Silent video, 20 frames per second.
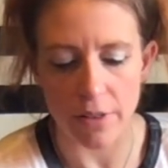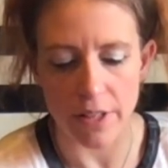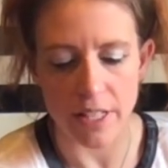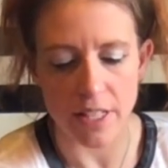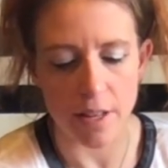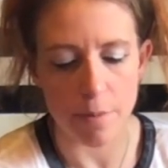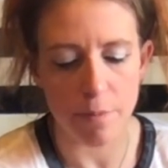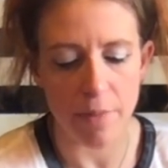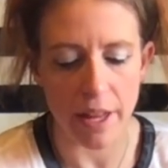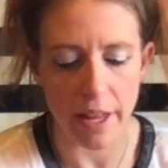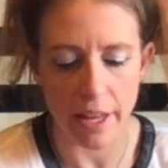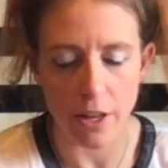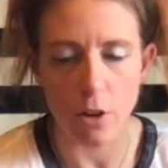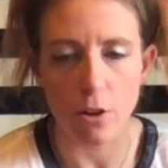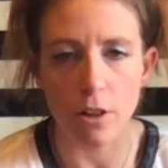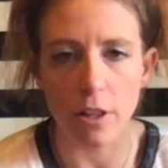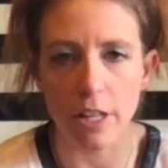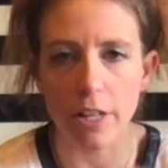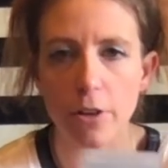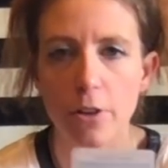It's something
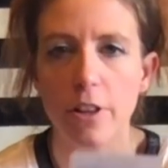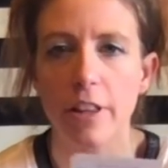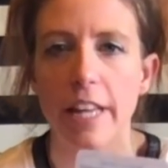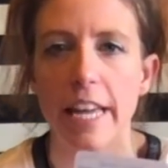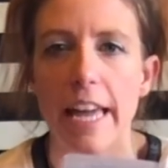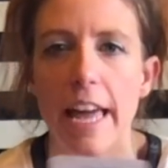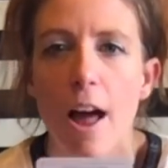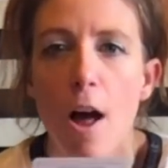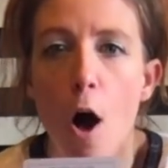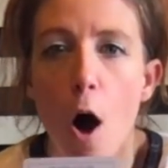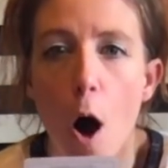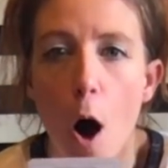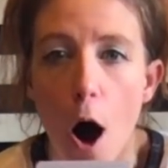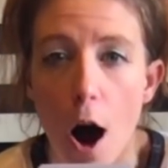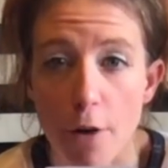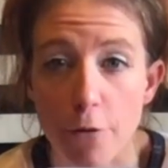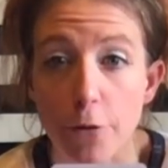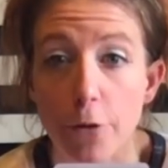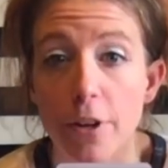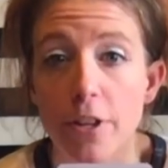you're literally
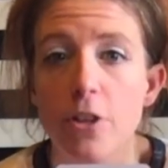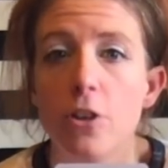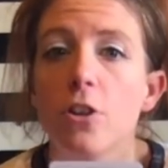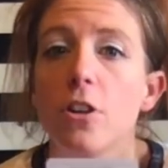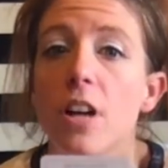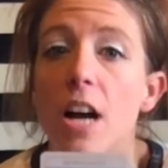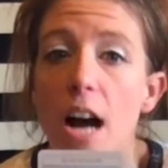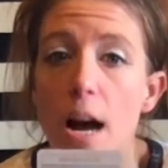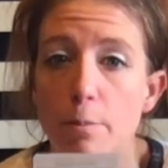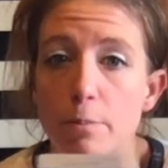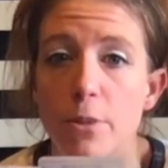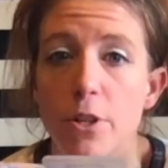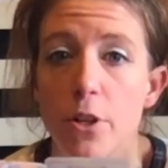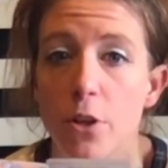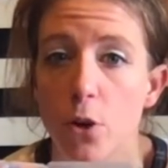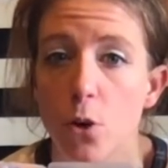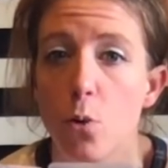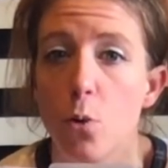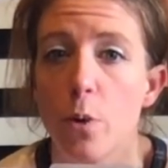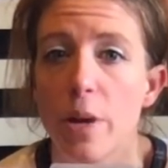offering your cup to
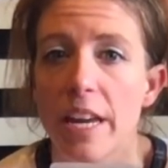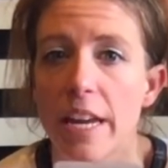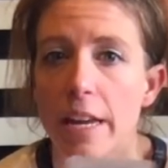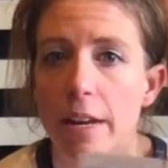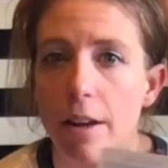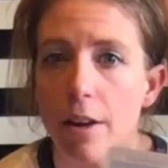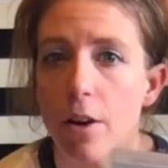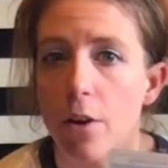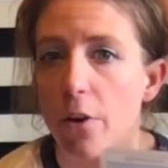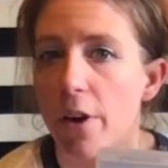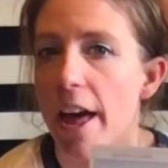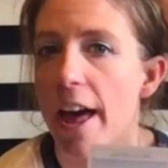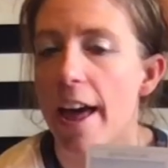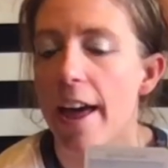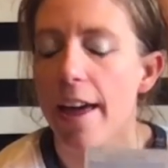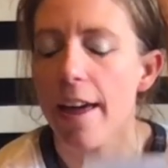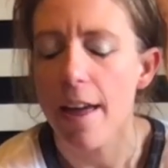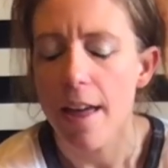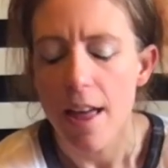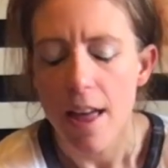the queen,
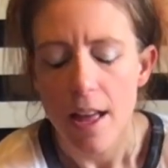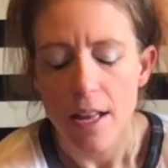okay?